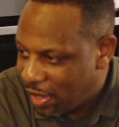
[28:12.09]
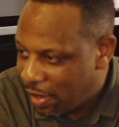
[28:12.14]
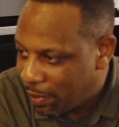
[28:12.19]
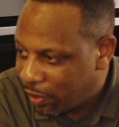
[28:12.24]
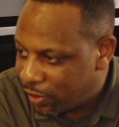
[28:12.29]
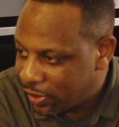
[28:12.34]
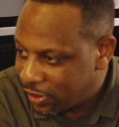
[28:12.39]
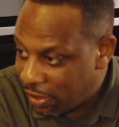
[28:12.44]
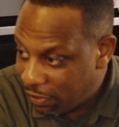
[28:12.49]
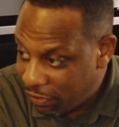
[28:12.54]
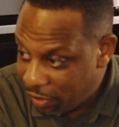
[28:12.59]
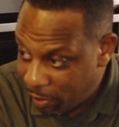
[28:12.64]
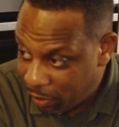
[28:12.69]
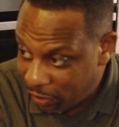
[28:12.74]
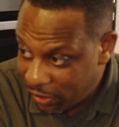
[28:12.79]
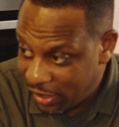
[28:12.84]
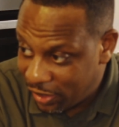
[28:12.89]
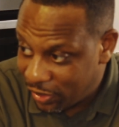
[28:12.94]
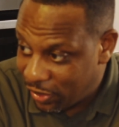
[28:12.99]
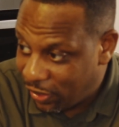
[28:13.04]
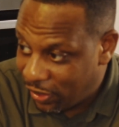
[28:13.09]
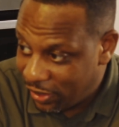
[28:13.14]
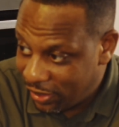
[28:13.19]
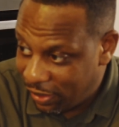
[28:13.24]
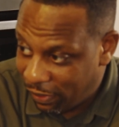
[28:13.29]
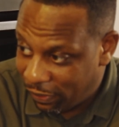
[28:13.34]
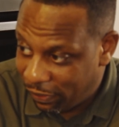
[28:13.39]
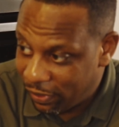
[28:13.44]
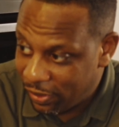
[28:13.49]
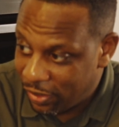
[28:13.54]
Because everybody's got a
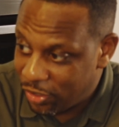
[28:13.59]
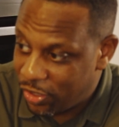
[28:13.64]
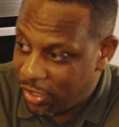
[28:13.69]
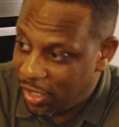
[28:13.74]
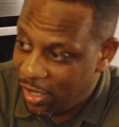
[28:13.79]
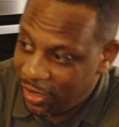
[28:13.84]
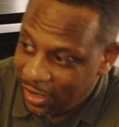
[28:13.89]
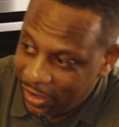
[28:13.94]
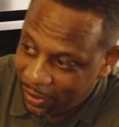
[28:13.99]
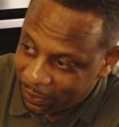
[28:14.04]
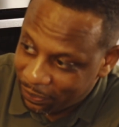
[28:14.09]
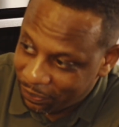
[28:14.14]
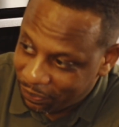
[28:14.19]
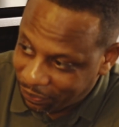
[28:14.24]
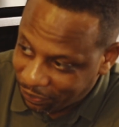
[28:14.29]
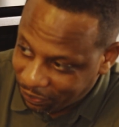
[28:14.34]
different journey.